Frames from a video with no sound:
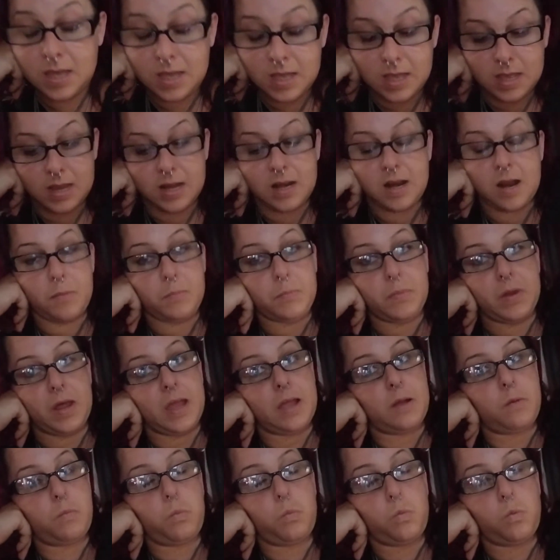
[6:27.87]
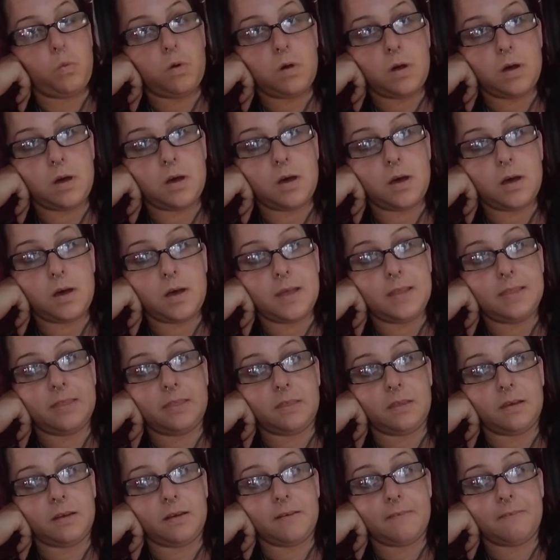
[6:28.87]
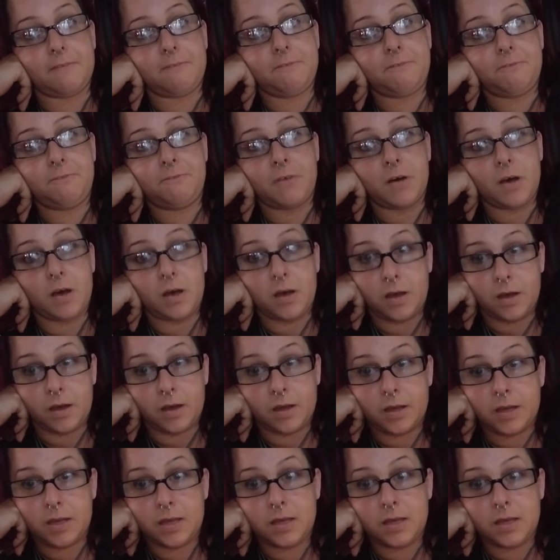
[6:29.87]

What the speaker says: And I'm like, what the fuck?